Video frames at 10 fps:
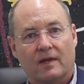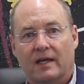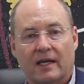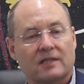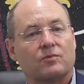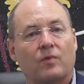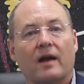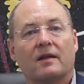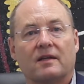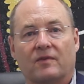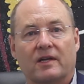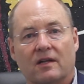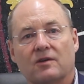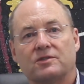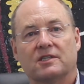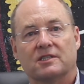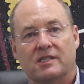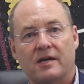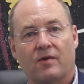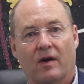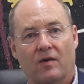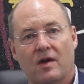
is relatively close to zero,